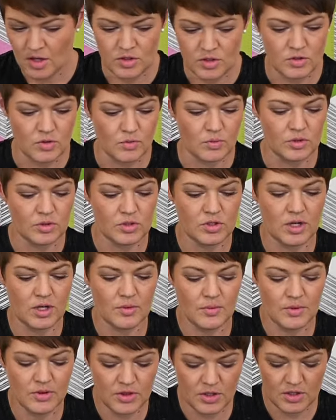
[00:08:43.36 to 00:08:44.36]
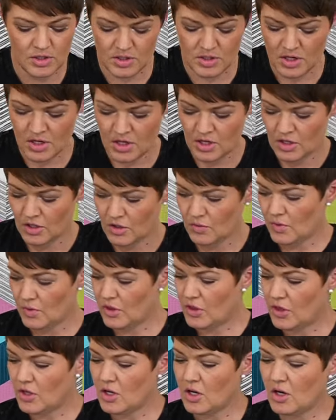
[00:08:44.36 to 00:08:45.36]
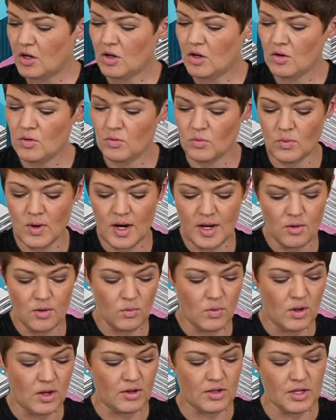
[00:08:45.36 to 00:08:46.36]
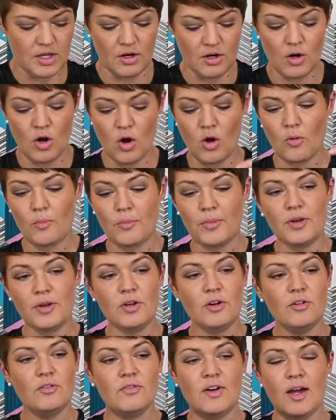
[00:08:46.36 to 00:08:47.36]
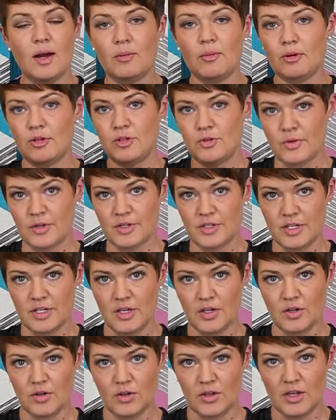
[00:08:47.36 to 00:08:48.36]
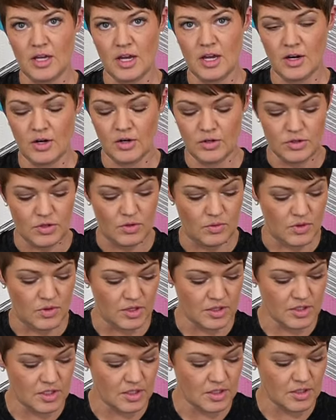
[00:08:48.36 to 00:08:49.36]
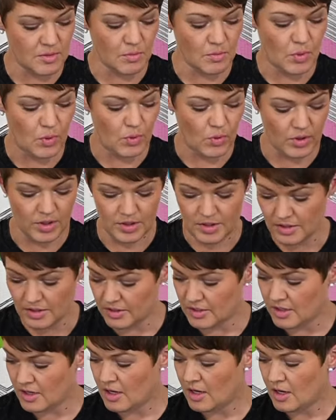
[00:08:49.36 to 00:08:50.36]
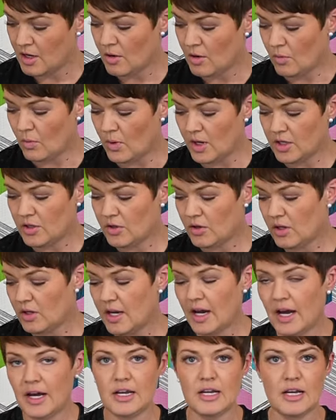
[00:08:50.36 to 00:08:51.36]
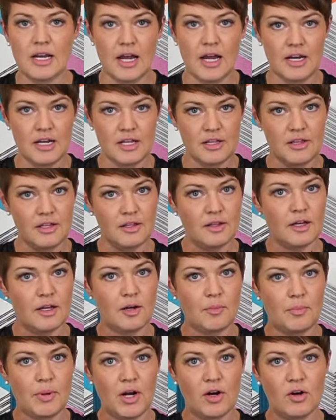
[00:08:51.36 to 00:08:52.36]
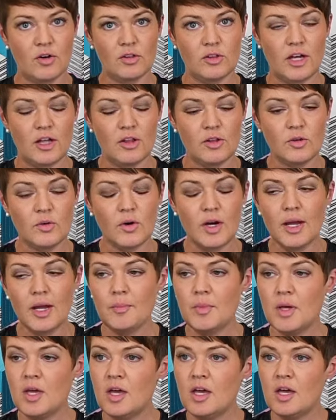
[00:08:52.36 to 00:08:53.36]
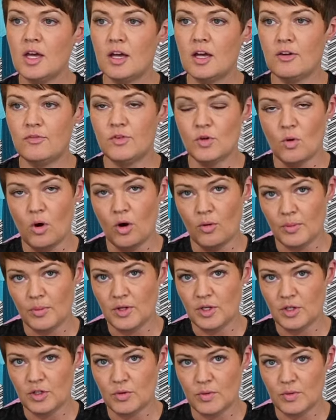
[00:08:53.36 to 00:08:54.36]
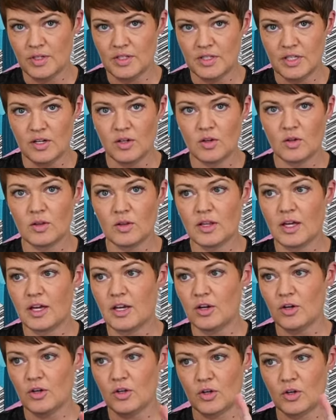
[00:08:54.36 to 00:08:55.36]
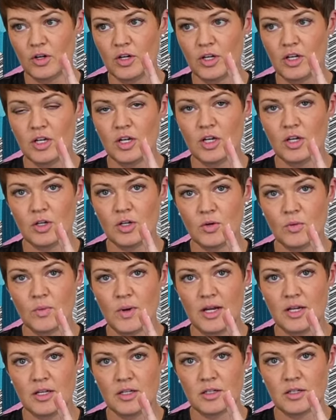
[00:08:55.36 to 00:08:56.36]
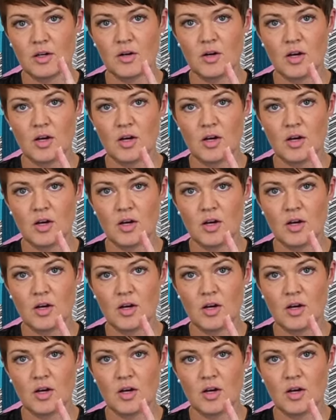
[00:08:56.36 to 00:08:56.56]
So we'll start with the right wall here. Open your fabric to a single layer. So this is important. When you're cutting anything like a parallelogram, if you open it to a single layer, you're going to get your right